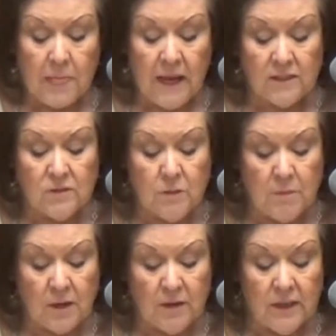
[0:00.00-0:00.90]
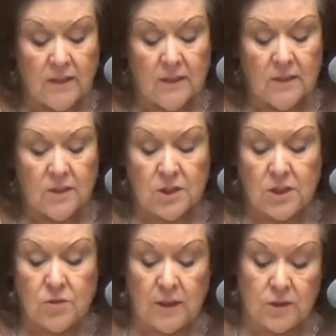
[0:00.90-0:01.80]
As for Mary,
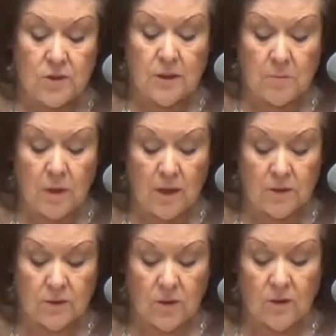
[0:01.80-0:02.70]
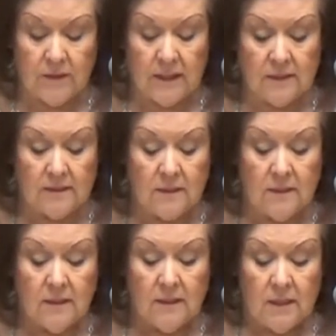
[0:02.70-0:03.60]
she treasured and pondered all
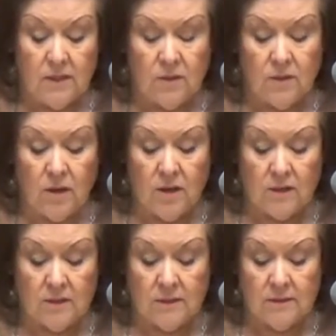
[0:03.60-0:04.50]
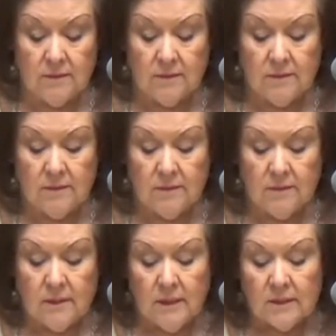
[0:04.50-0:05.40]
things in her heart.
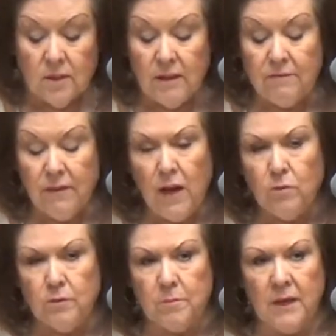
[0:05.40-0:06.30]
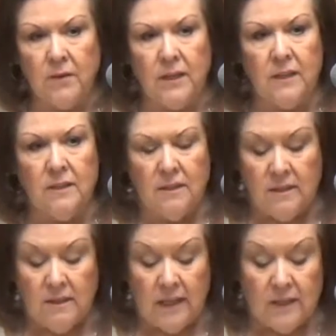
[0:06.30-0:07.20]
So they found Mary
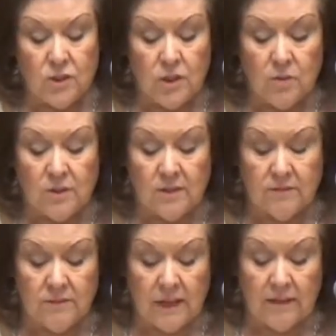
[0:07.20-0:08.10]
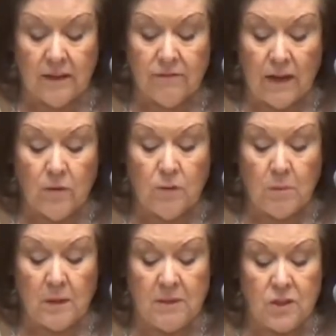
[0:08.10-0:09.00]
and Joseph, and they found the
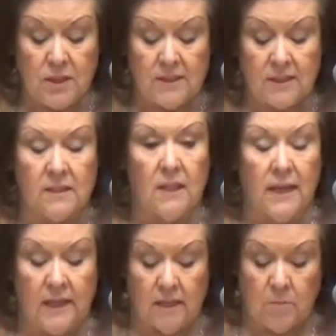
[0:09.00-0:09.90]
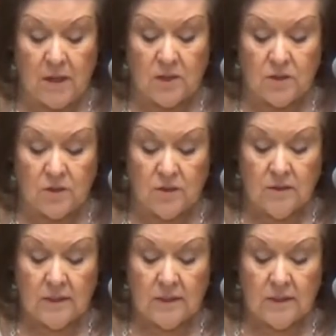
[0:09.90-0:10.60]
baby Jesus lying in a manger.